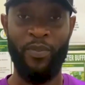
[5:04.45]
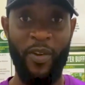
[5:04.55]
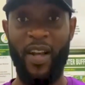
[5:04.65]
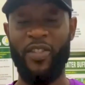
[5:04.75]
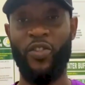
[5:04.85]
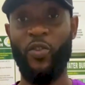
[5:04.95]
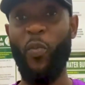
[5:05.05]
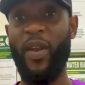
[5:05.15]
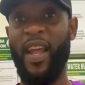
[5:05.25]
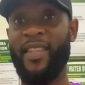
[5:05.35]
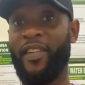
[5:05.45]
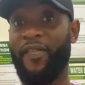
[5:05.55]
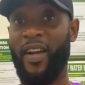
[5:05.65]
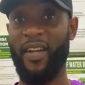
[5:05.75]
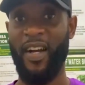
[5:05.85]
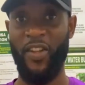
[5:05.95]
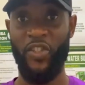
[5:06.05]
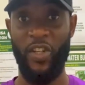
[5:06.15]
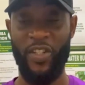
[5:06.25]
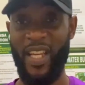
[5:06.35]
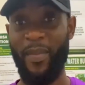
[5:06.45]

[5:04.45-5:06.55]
There are so many antifungal agents.